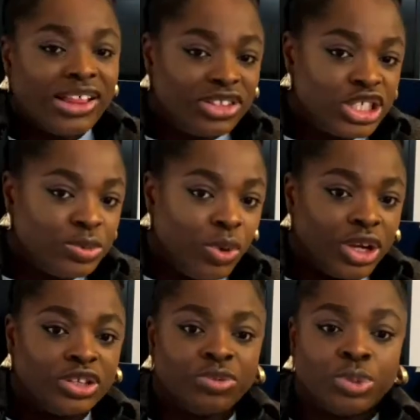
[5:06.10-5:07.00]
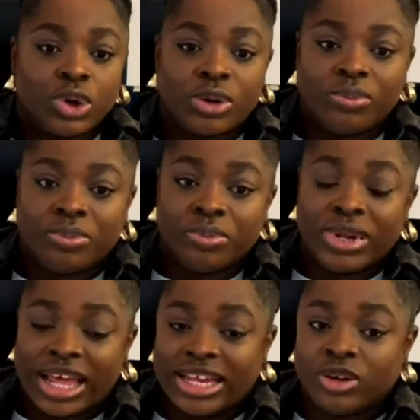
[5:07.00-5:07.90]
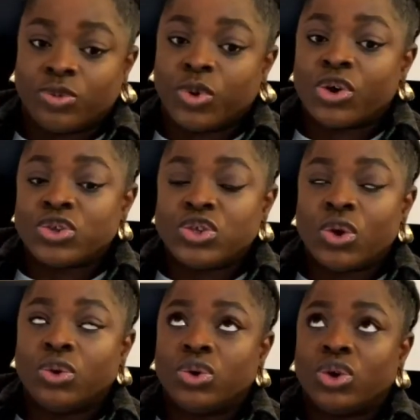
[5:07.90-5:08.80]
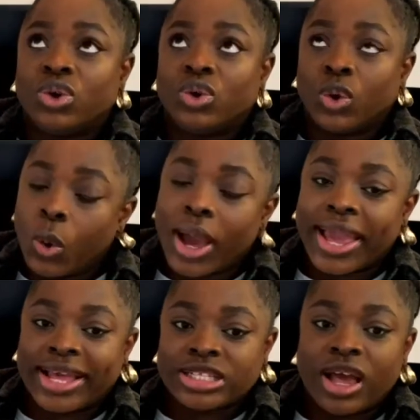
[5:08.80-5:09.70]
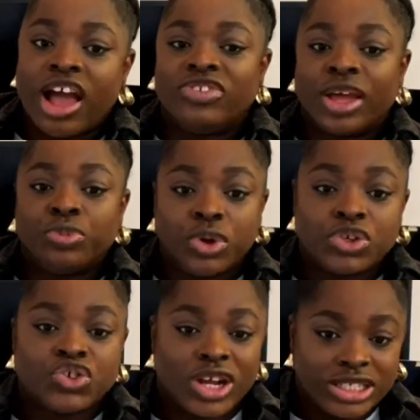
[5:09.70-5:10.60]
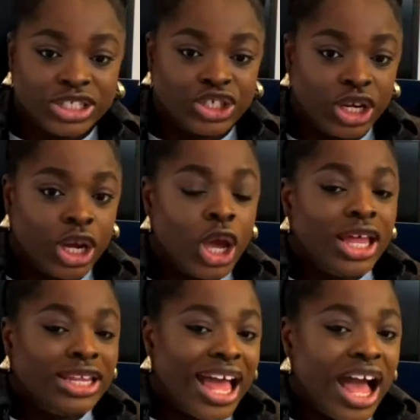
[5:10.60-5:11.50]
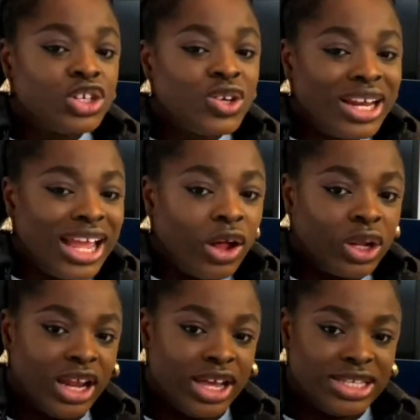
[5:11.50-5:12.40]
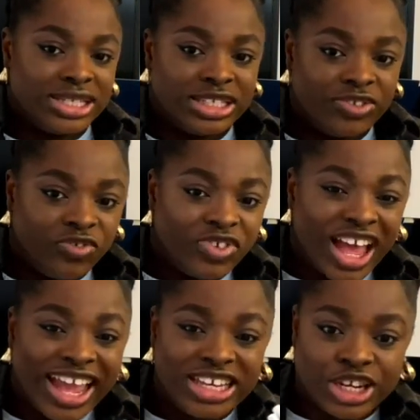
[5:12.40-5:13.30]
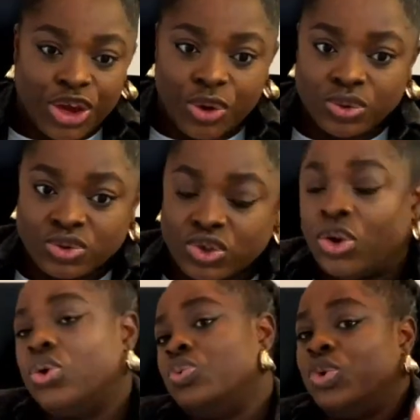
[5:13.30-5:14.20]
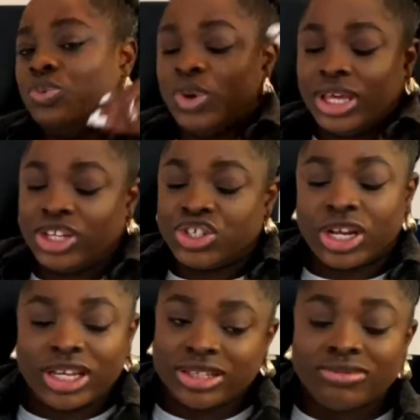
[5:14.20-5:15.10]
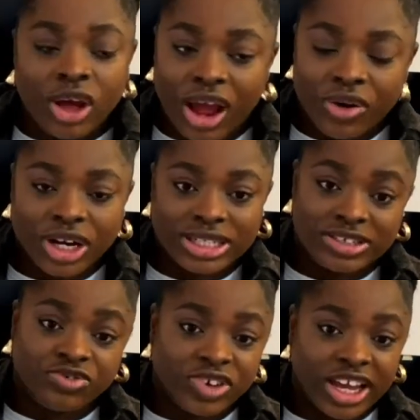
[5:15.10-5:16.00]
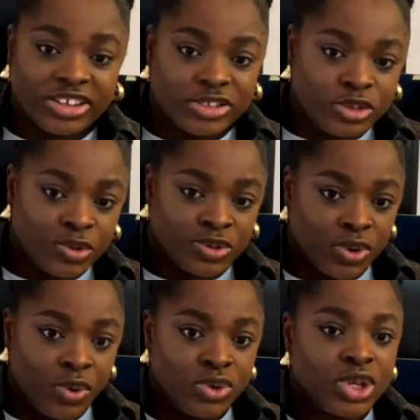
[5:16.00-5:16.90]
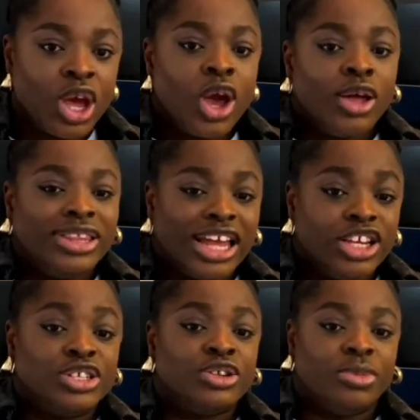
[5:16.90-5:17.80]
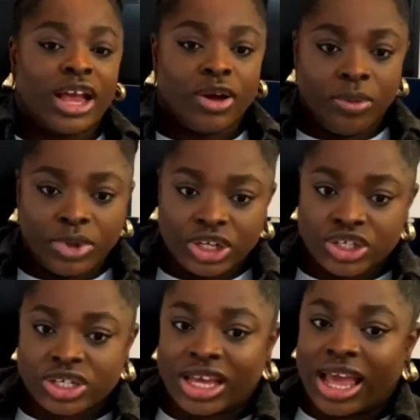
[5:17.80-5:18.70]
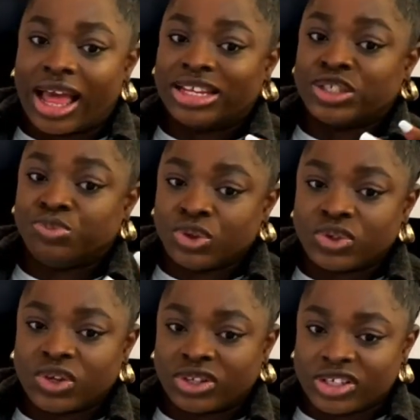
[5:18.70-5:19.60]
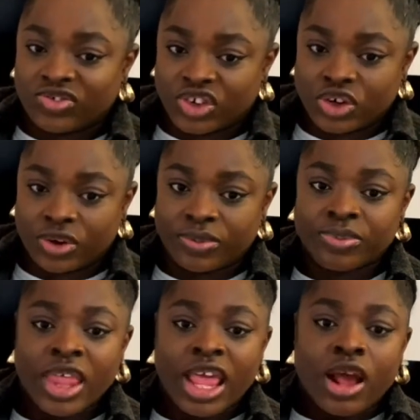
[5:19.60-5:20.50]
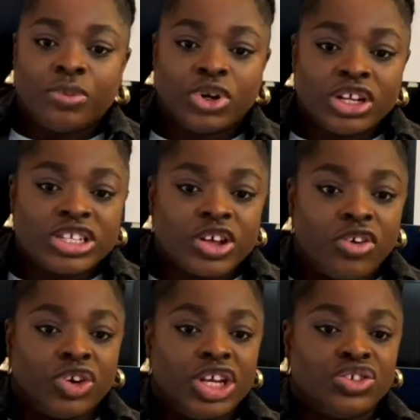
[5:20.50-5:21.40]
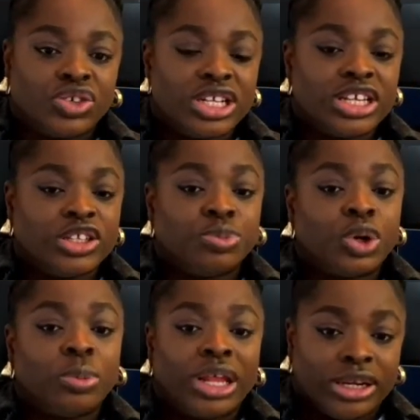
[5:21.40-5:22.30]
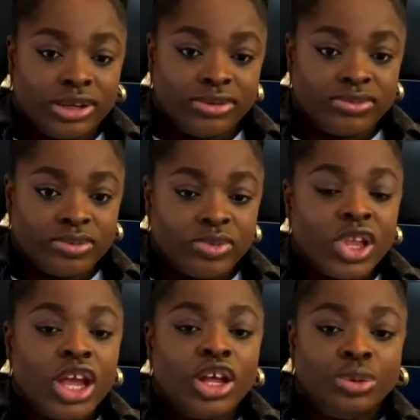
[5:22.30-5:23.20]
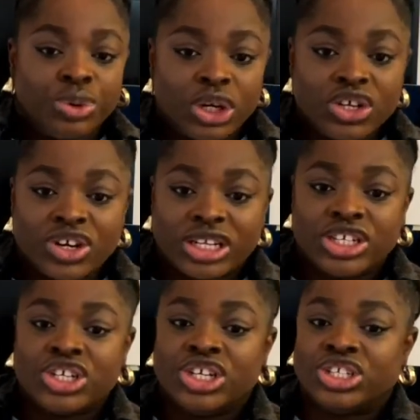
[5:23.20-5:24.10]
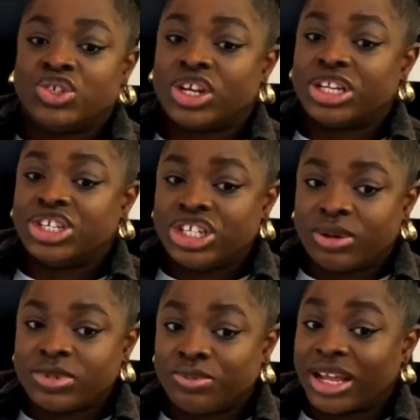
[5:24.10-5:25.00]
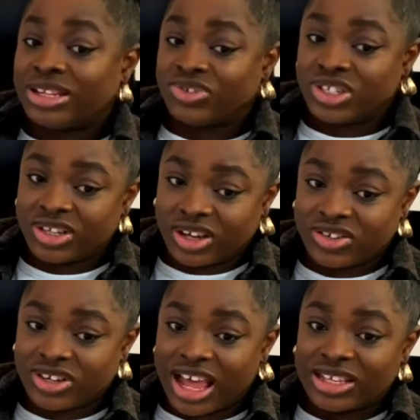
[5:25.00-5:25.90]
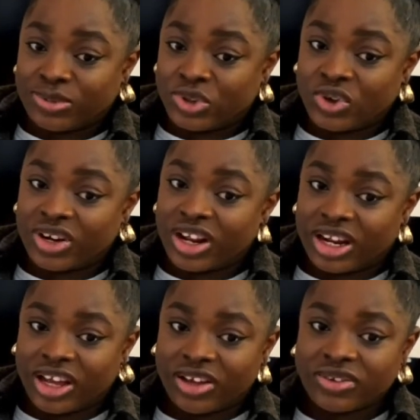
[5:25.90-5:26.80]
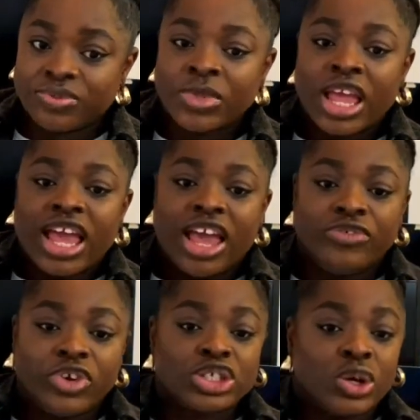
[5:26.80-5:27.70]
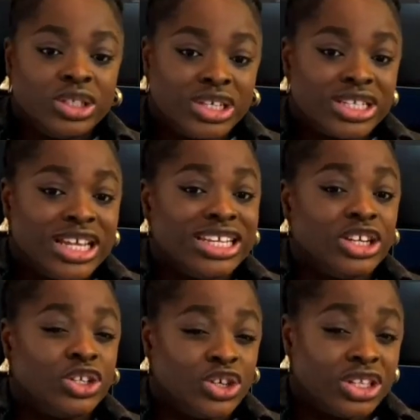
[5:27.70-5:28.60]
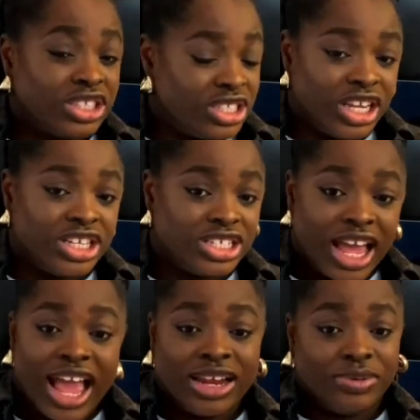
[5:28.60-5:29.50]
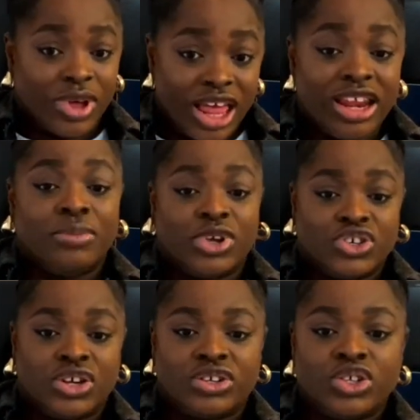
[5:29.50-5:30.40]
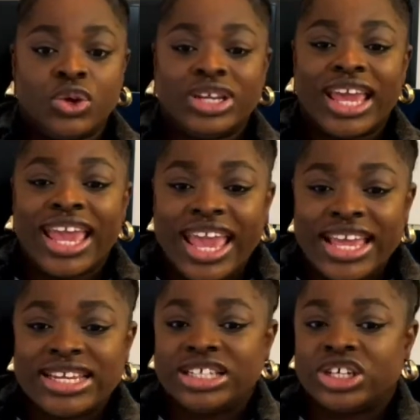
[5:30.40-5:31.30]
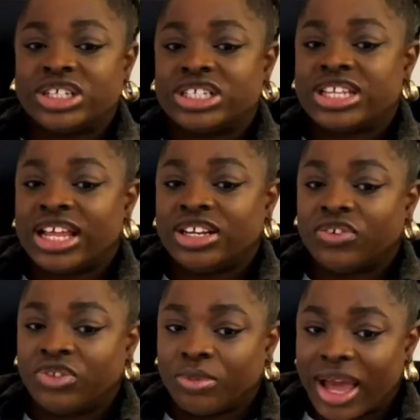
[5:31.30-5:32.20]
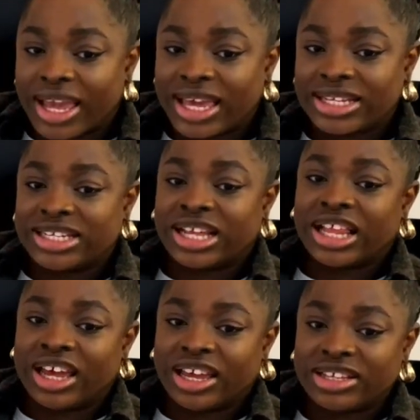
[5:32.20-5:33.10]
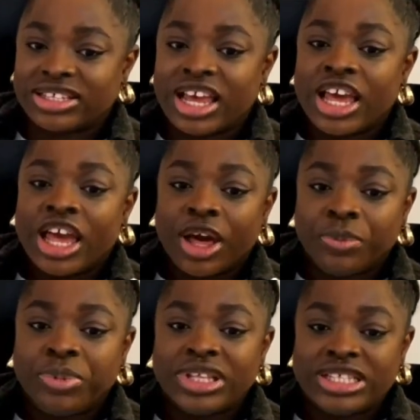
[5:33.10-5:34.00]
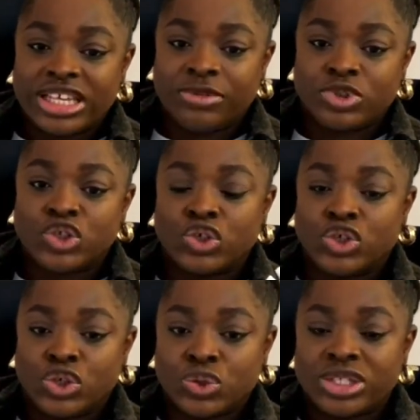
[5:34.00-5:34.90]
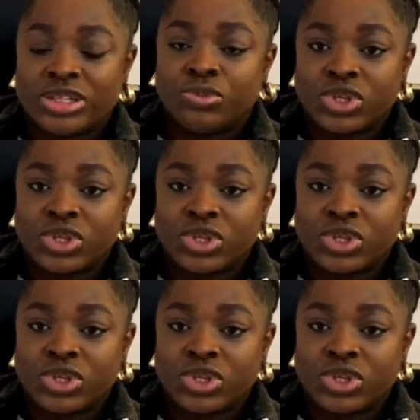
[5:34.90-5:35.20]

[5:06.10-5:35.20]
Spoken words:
this point of product planning, we also go ahead to have like product strategy that actually outlines the defined goals. We initially already defined those goals that is to be accomplished and is built on this vision. Product discovery is related to product planning. The product strategy is usually shaped by the research that has been done earlier, efforts conducted in the other stage that I had earlier mentioned. So they aid in the understanding of the market and the client, helping teams to choose the most